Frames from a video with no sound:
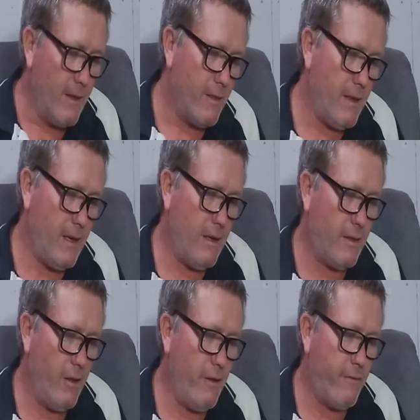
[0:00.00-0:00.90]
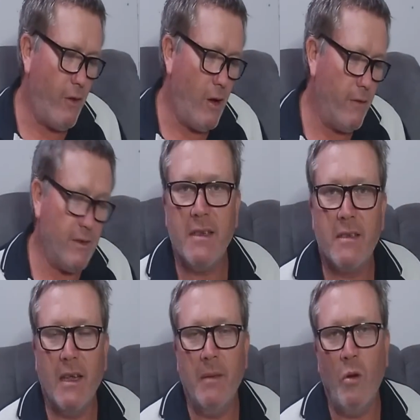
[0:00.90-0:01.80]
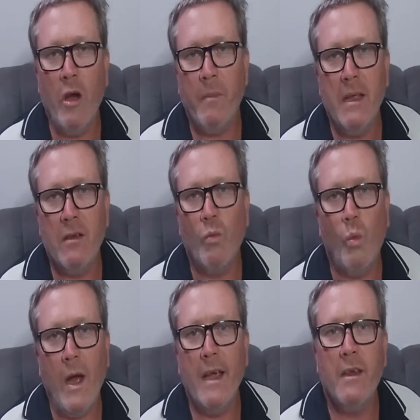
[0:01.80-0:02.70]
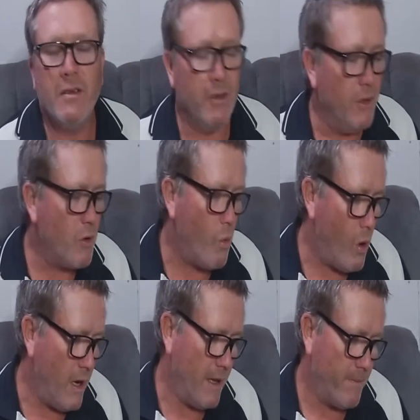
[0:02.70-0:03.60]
the 35 is, in my opinion, way too quiet.